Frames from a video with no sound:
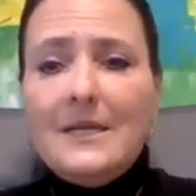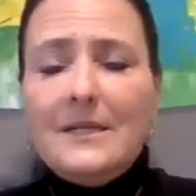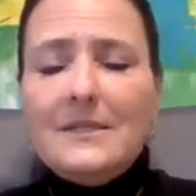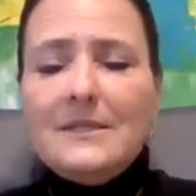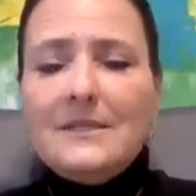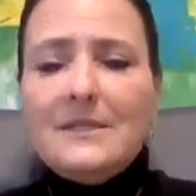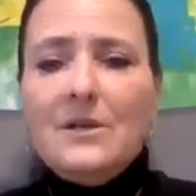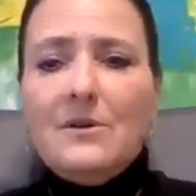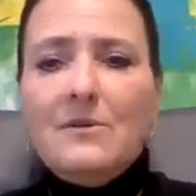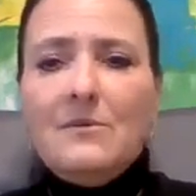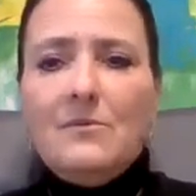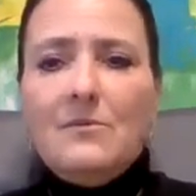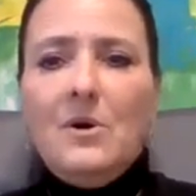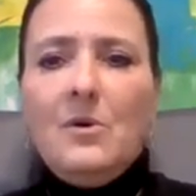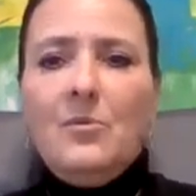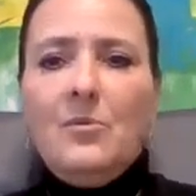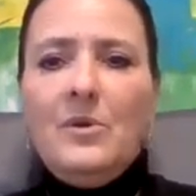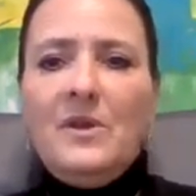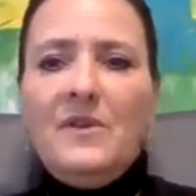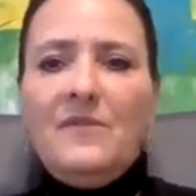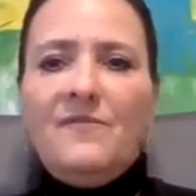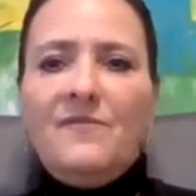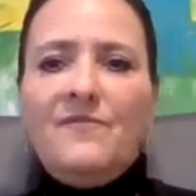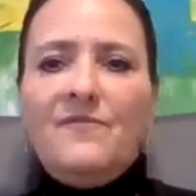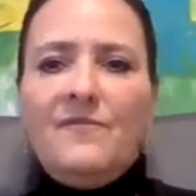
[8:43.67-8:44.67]
So what
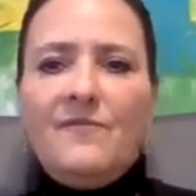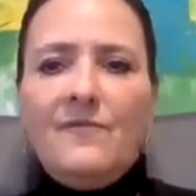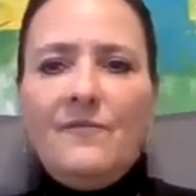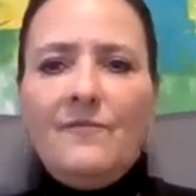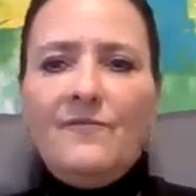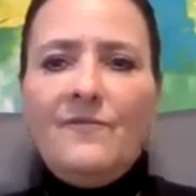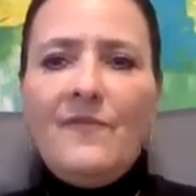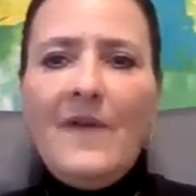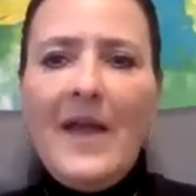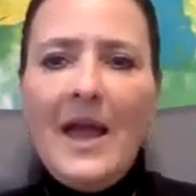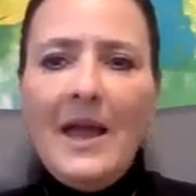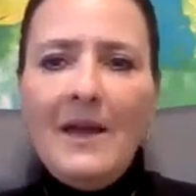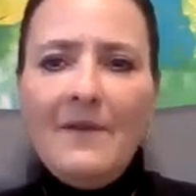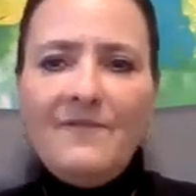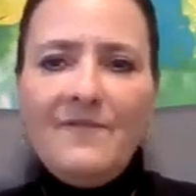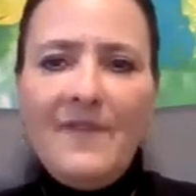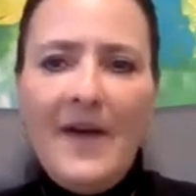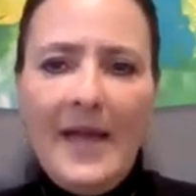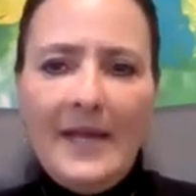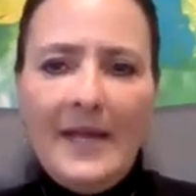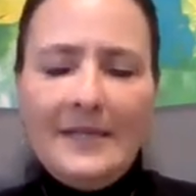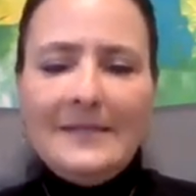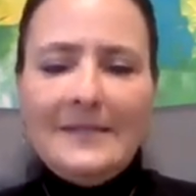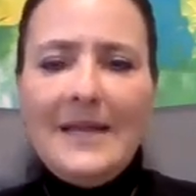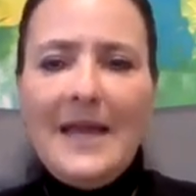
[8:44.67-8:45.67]
we
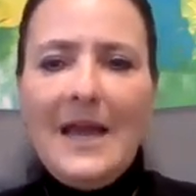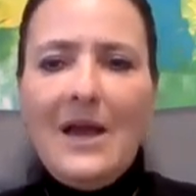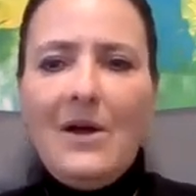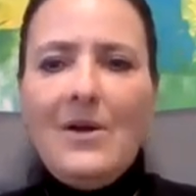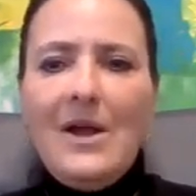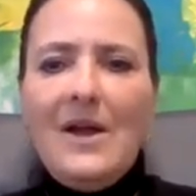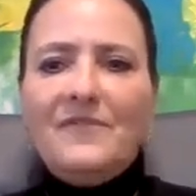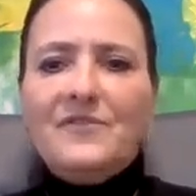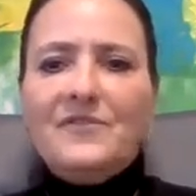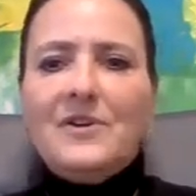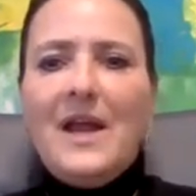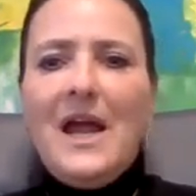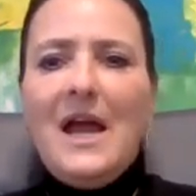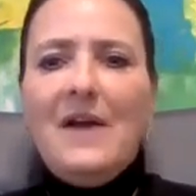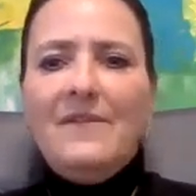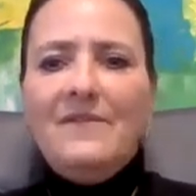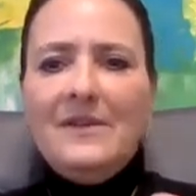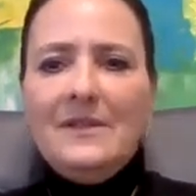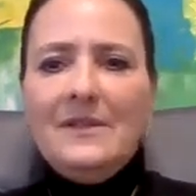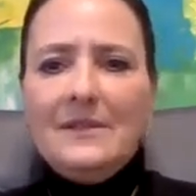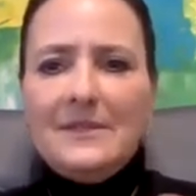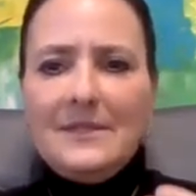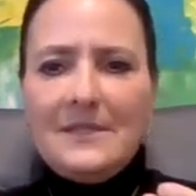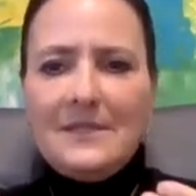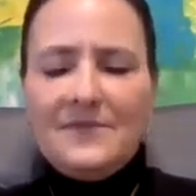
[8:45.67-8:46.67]
find now, after
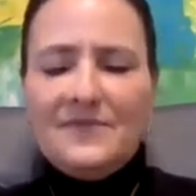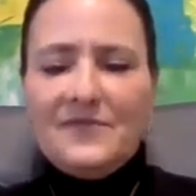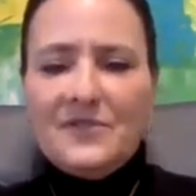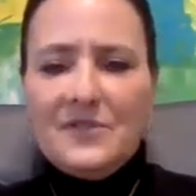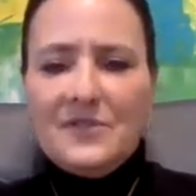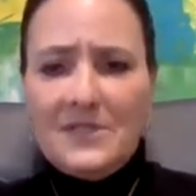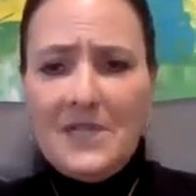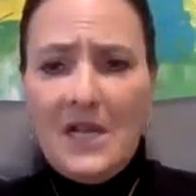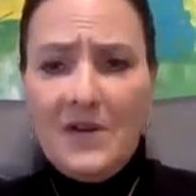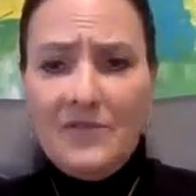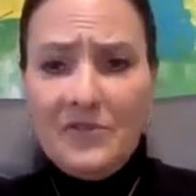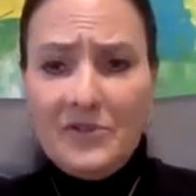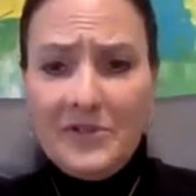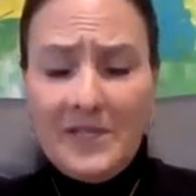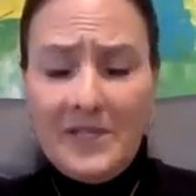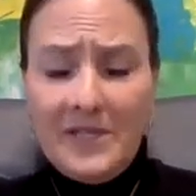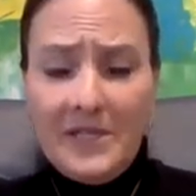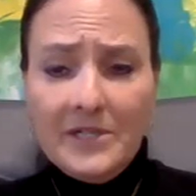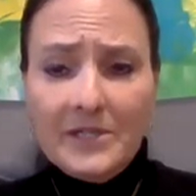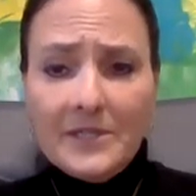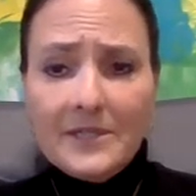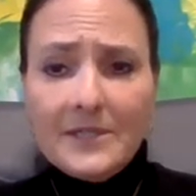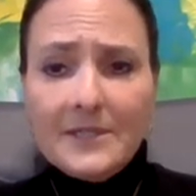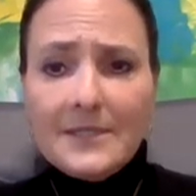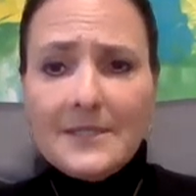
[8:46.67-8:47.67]
having this for several
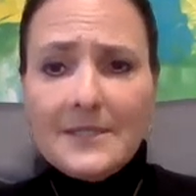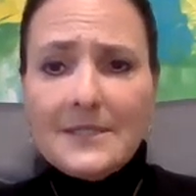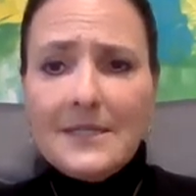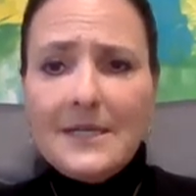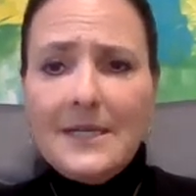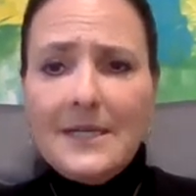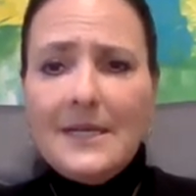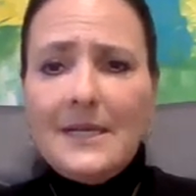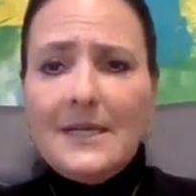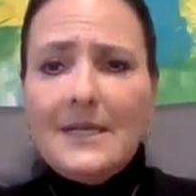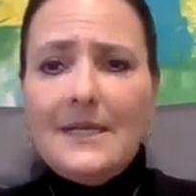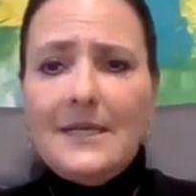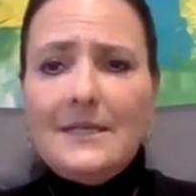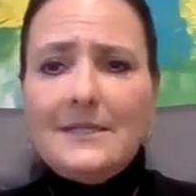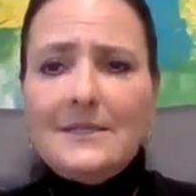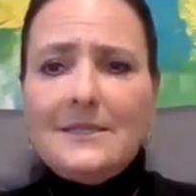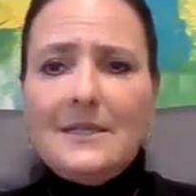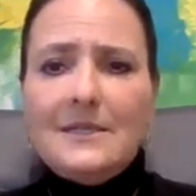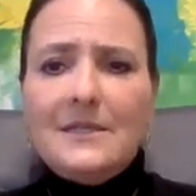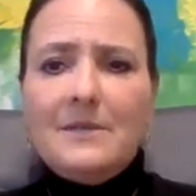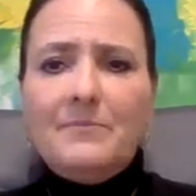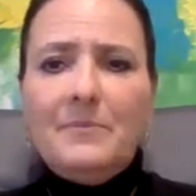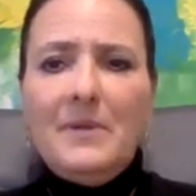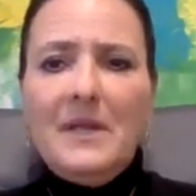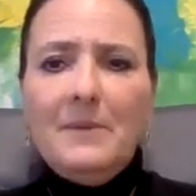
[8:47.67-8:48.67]
years, is
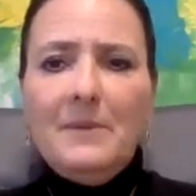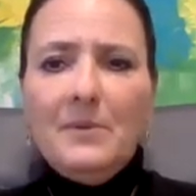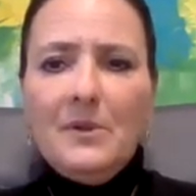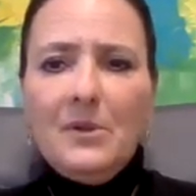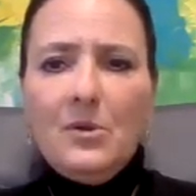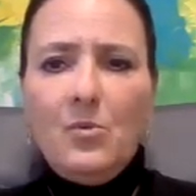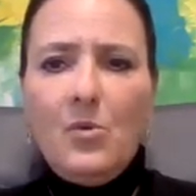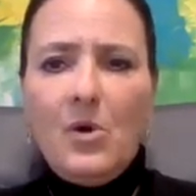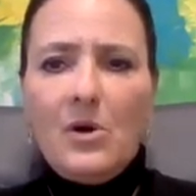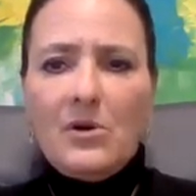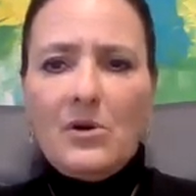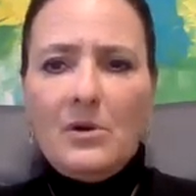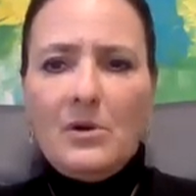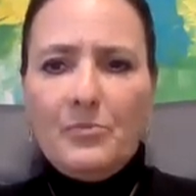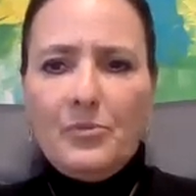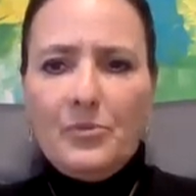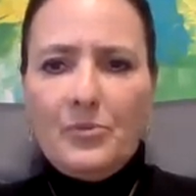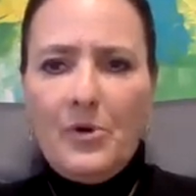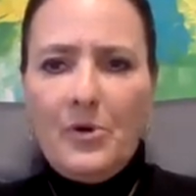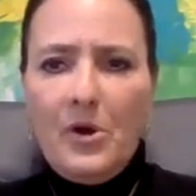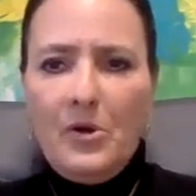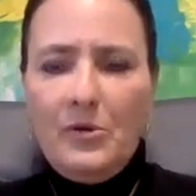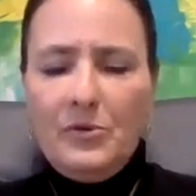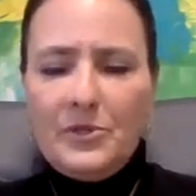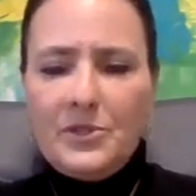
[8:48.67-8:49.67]
that the people who are
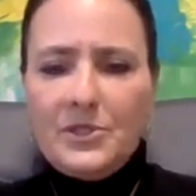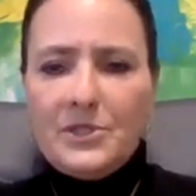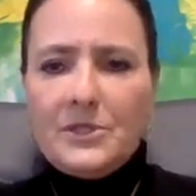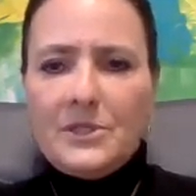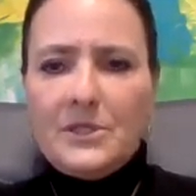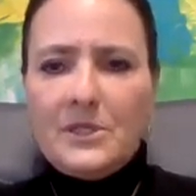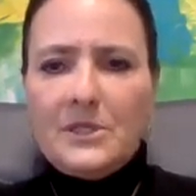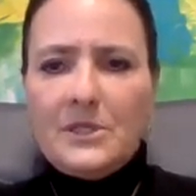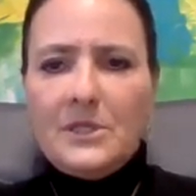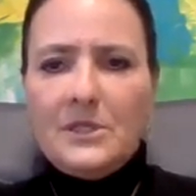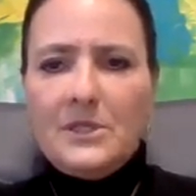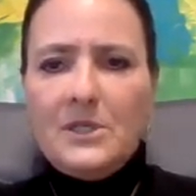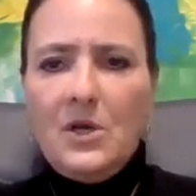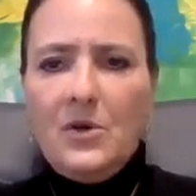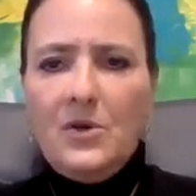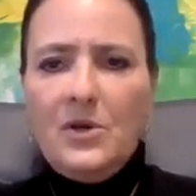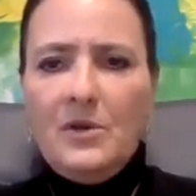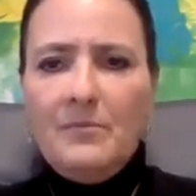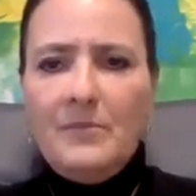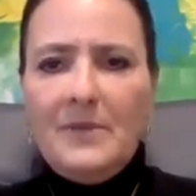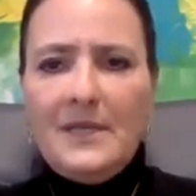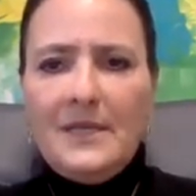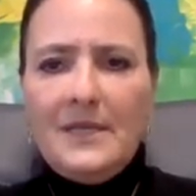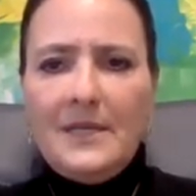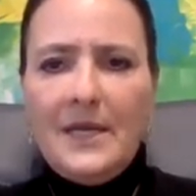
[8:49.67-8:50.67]
approached to go to
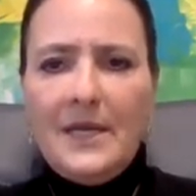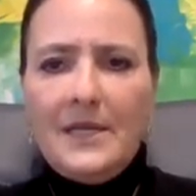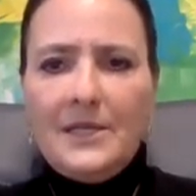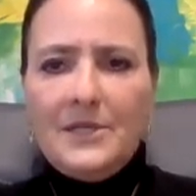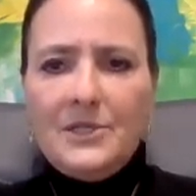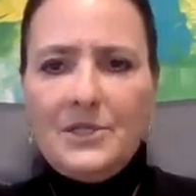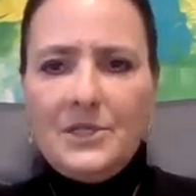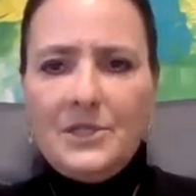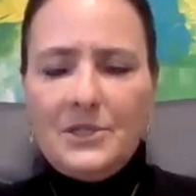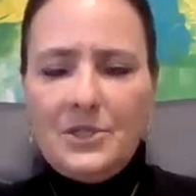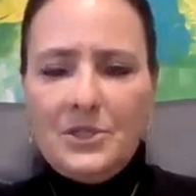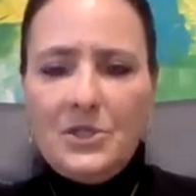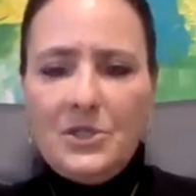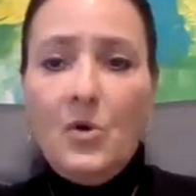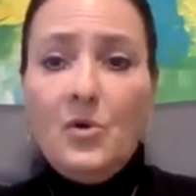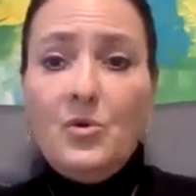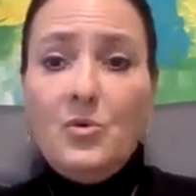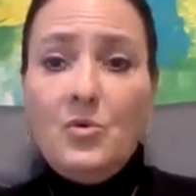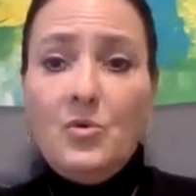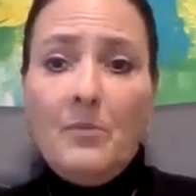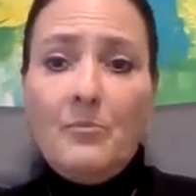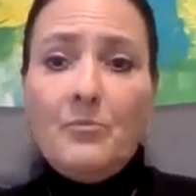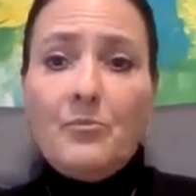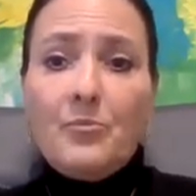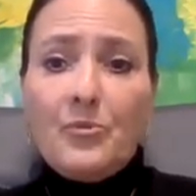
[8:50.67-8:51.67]
mediation, to go
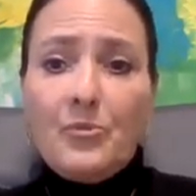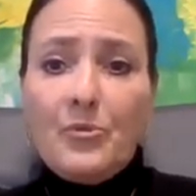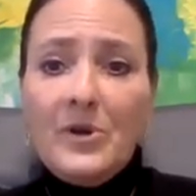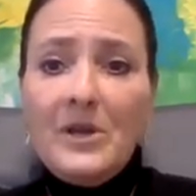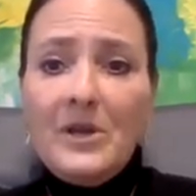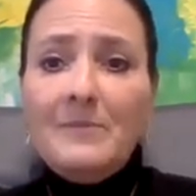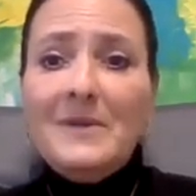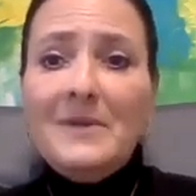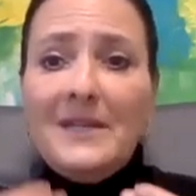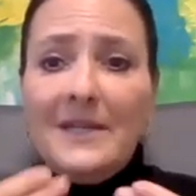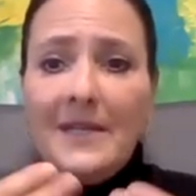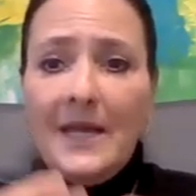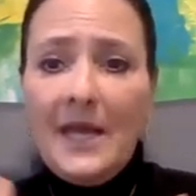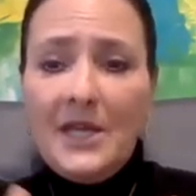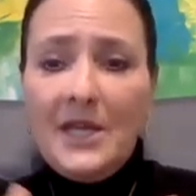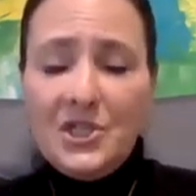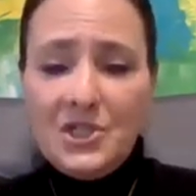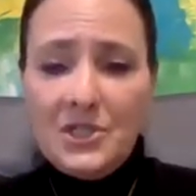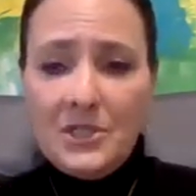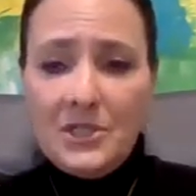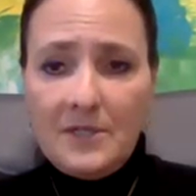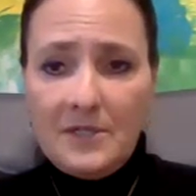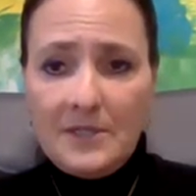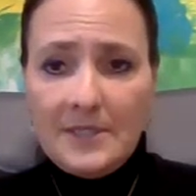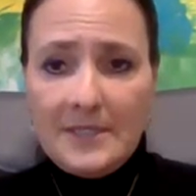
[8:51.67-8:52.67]
to a
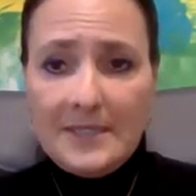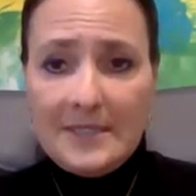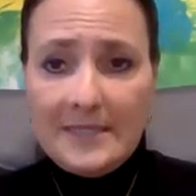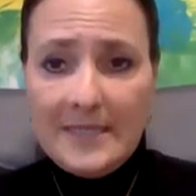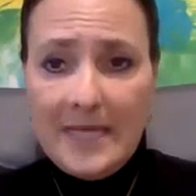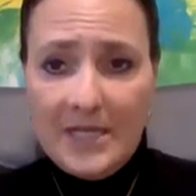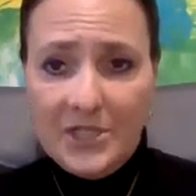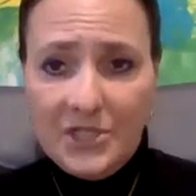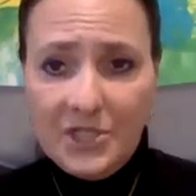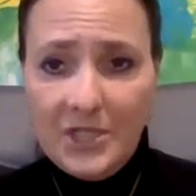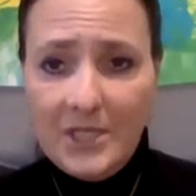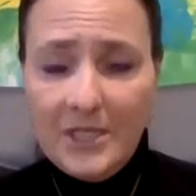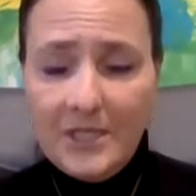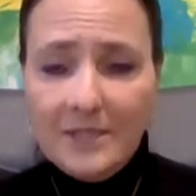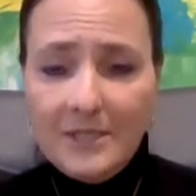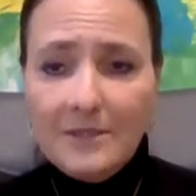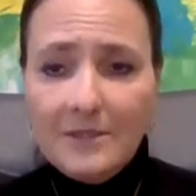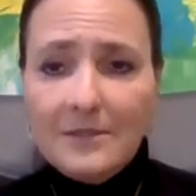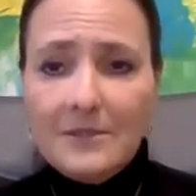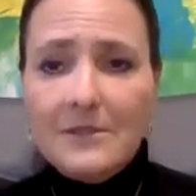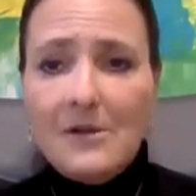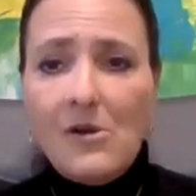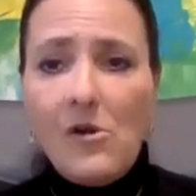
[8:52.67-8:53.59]
pre-mediation session,